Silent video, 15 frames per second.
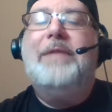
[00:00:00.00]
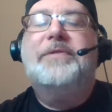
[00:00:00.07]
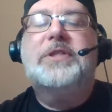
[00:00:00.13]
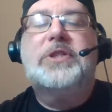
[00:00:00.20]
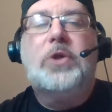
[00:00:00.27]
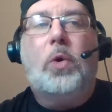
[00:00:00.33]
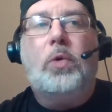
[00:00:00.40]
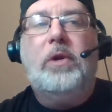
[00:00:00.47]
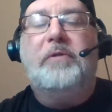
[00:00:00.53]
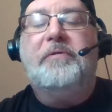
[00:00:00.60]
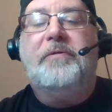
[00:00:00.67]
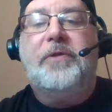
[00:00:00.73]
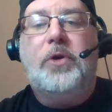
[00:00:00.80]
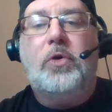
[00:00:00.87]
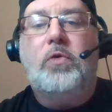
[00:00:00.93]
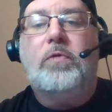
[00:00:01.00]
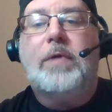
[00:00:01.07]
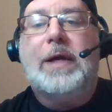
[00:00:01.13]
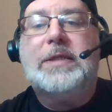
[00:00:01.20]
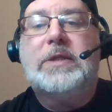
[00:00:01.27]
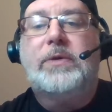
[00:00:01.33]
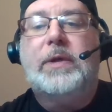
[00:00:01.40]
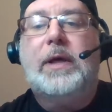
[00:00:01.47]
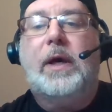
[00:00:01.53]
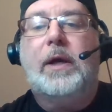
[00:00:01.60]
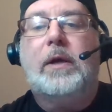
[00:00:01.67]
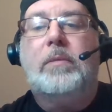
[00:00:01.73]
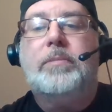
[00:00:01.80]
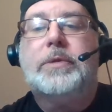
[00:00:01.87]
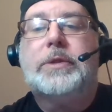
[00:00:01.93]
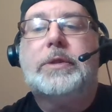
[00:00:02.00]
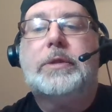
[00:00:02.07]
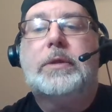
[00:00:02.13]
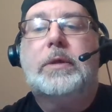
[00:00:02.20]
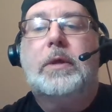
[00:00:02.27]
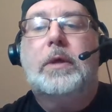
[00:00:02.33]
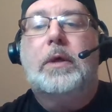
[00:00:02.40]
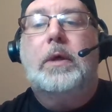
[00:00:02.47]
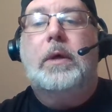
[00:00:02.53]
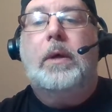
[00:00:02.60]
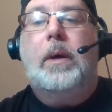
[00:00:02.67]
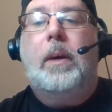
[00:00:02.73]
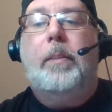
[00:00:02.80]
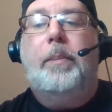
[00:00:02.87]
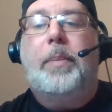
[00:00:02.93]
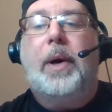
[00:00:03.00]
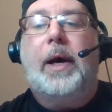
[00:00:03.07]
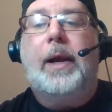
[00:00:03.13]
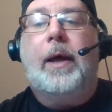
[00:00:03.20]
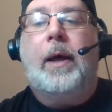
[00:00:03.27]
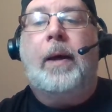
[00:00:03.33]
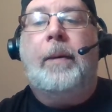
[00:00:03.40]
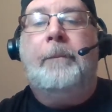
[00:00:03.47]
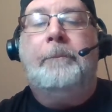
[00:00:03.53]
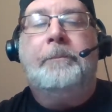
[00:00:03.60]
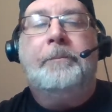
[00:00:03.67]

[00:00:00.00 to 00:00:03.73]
I've sold a few wrestling items, but